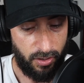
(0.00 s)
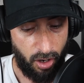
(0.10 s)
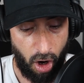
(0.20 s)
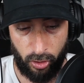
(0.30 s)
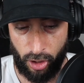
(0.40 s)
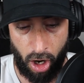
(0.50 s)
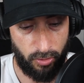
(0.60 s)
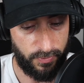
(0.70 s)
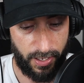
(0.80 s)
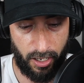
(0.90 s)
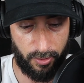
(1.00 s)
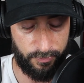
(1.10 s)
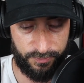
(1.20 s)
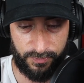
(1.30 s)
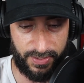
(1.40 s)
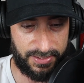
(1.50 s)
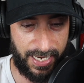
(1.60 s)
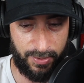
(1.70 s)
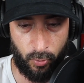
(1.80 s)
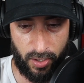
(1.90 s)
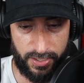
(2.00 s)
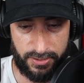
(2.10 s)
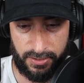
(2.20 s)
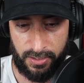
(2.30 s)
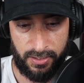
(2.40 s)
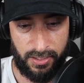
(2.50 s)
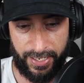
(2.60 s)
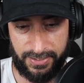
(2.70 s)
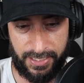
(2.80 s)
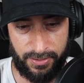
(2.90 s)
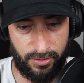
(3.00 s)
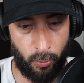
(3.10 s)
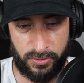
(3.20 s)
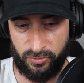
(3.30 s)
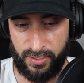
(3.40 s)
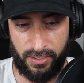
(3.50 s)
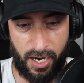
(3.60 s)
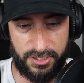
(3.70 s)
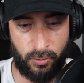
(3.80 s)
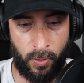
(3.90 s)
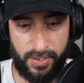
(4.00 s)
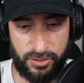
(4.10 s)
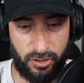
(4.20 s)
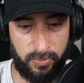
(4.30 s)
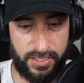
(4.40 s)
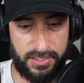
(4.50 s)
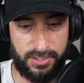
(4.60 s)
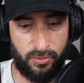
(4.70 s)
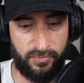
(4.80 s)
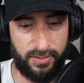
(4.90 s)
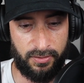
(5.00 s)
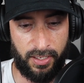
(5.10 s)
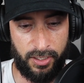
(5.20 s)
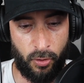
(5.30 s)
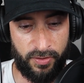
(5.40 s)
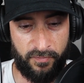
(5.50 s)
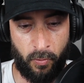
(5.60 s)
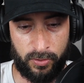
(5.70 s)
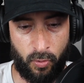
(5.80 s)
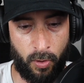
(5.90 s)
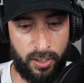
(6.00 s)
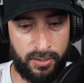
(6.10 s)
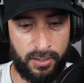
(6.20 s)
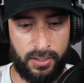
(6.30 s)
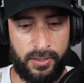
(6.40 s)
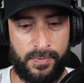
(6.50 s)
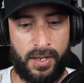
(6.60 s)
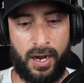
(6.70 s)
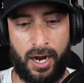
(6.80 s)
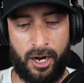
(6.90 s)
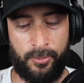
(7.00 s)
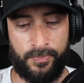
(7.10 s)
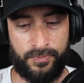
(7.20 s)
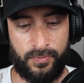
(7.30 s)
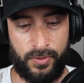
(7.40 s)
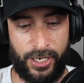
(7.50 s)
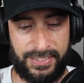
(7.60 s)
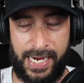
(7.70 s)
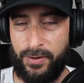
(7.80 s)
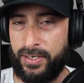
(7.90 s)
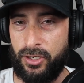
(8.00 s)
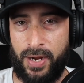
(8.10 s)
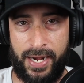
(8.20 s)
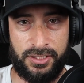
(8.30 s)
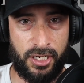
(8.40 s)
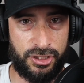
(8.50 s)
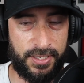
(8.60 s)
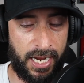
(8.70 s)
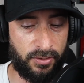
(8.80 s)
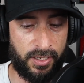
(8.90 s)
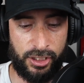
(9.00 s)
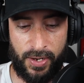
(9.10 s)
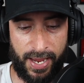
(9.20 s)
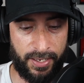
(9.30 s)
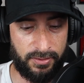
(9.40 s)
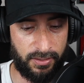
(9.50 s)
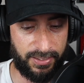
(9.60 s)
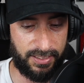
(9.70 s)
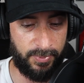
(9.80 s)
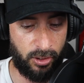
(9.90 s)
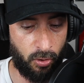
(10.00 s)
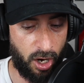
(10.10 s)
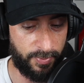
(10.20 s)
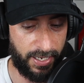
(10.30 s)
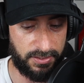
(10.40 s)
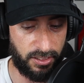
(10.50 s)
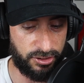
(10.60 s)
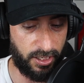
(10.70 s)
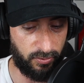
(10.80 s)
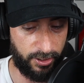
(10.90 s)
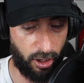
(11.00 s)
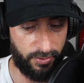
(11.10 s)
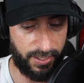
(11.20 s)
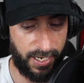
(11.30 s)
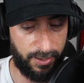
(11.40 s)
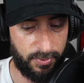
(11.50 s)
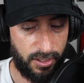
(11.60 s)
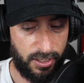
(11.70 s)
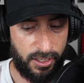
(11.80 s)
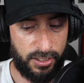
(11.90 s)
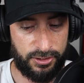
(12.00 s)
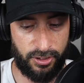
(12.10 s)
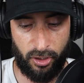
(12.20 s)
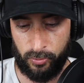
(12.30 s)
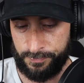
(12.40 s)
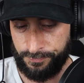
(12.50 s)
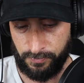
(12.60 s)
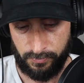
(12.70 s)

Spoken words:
all in all, this game was, like I said, there wasn't really a lot of scoring that took place until, in the fourth quarter. You had Tyreek Hill had a touchdown, and you had, like I said, Mecole Hardman had a touchdown later on in the game. So